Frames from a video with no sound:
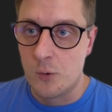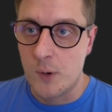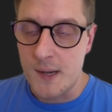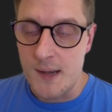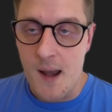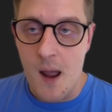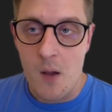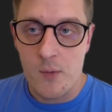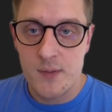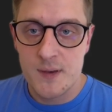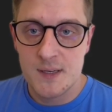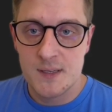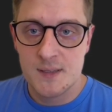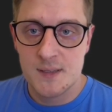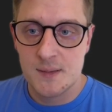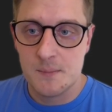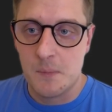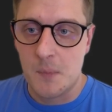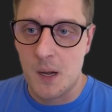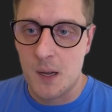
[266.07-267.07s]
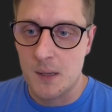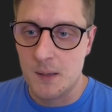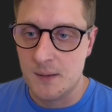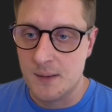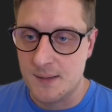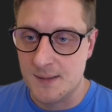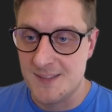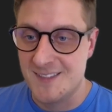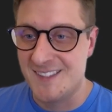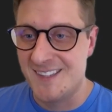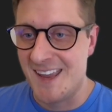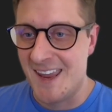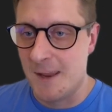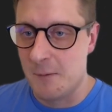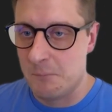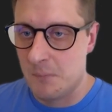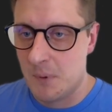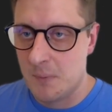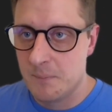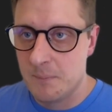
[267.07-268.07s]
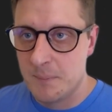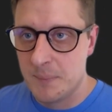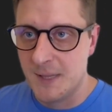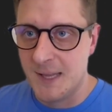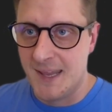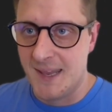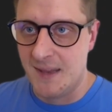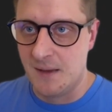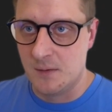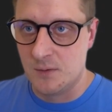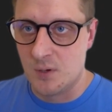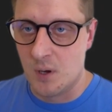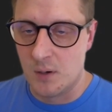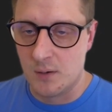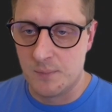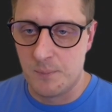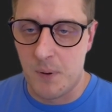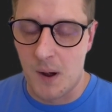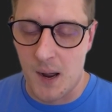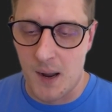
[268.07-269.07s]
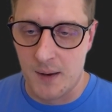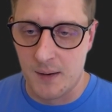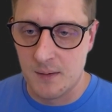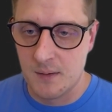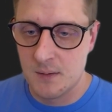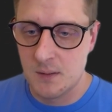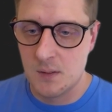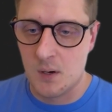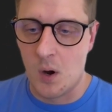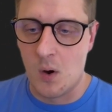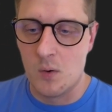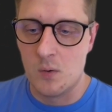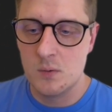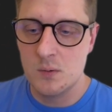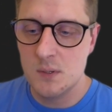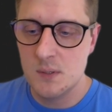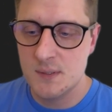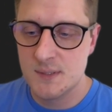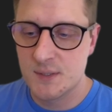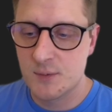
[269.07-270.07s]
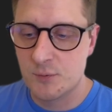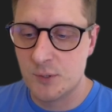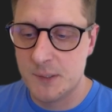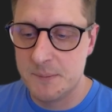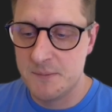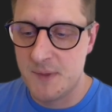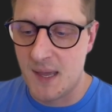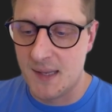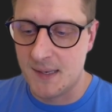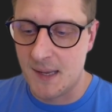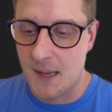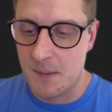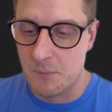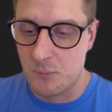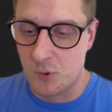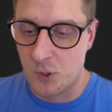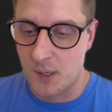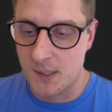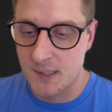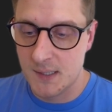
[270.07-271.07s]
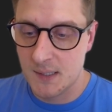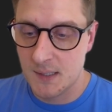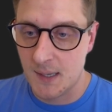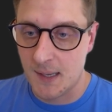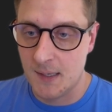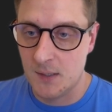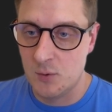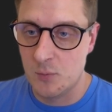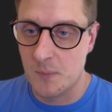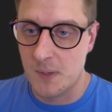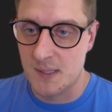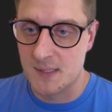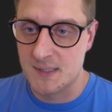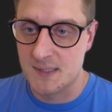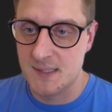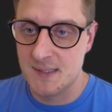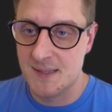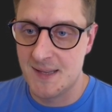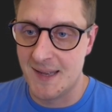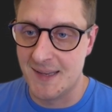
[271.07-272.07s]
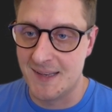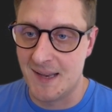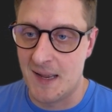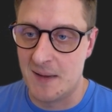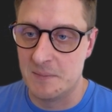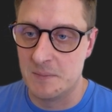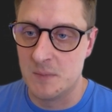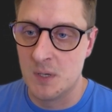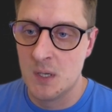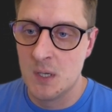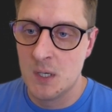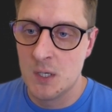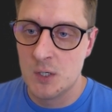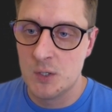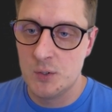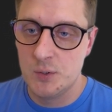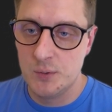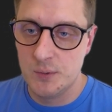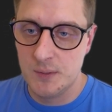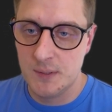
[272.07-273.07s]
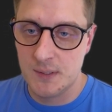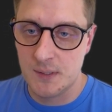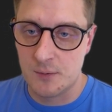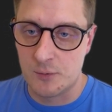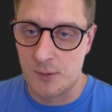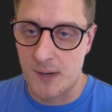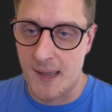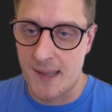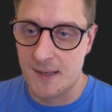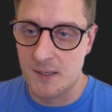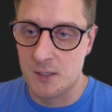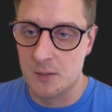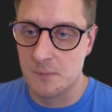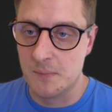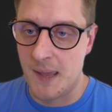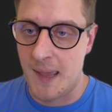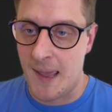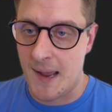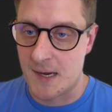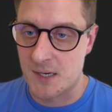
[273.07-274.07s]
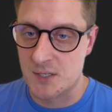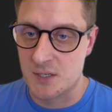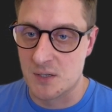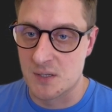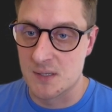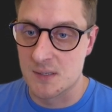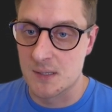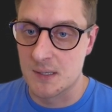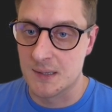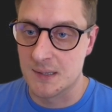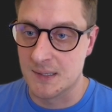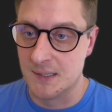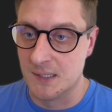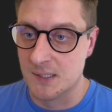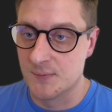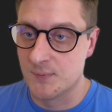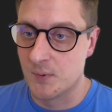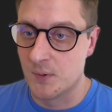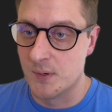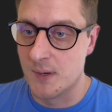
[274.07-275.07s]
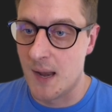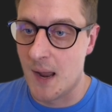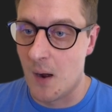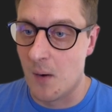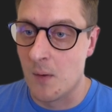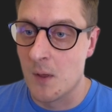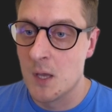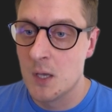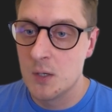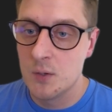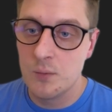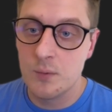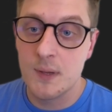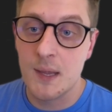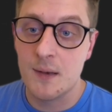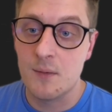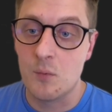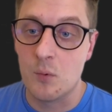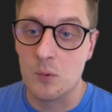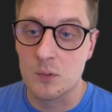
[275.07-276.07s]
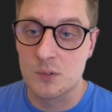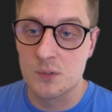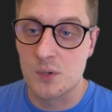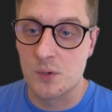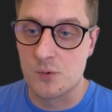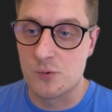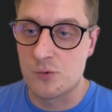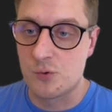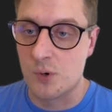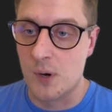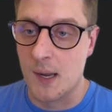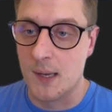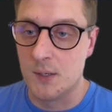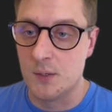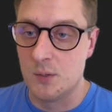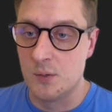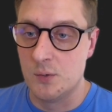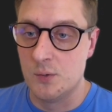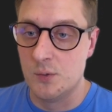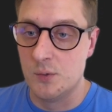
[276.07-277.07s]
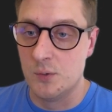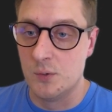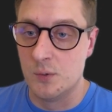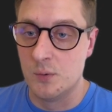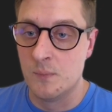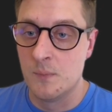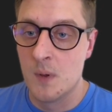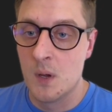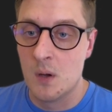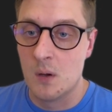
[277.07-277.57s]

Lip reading: right now there is my same playing.py code script that I'm running, and you might see that I'm doing random actions, at least for now. You can also try to do